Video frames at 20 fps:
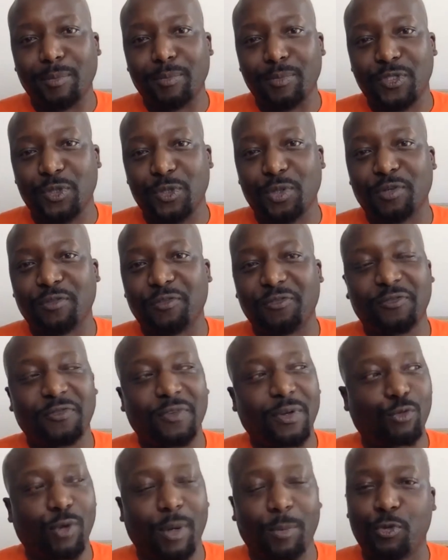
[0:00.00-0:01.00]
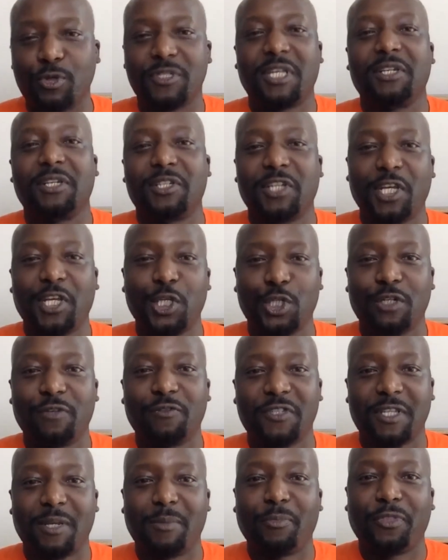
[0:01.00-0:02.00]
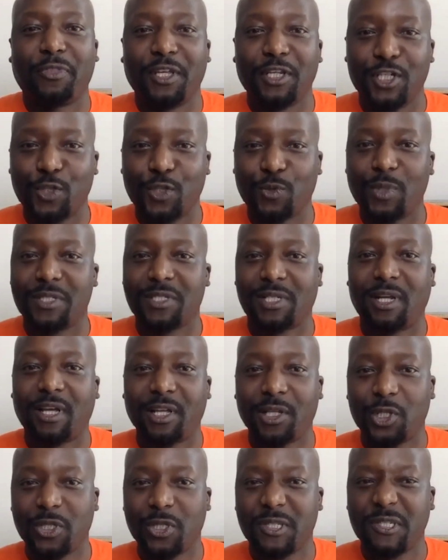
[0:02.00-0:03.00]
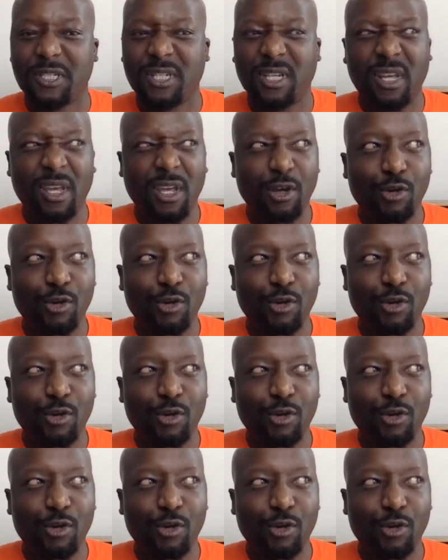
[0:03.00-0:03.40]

sort of representation of something to its largest,